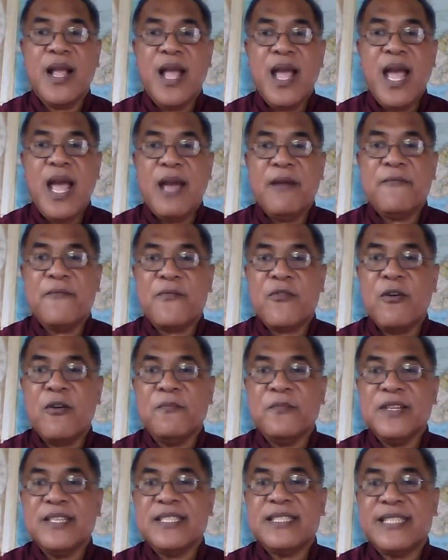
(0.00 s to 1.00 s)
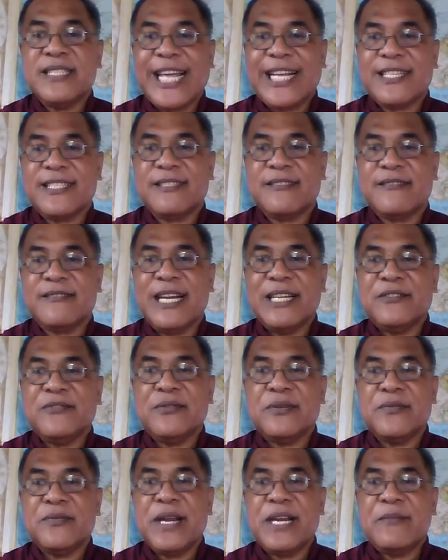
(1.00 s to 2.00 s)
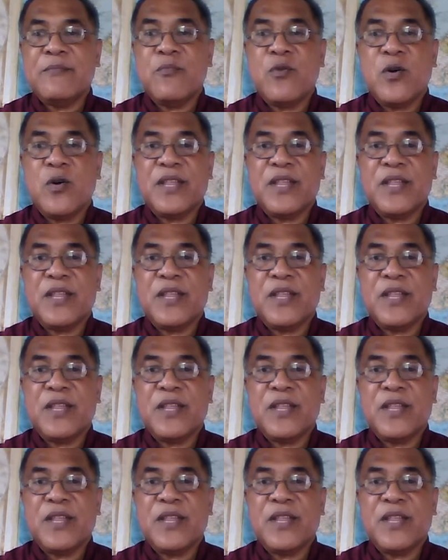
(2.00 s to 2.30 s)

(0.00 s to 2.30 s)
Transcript: And from this text, try to create more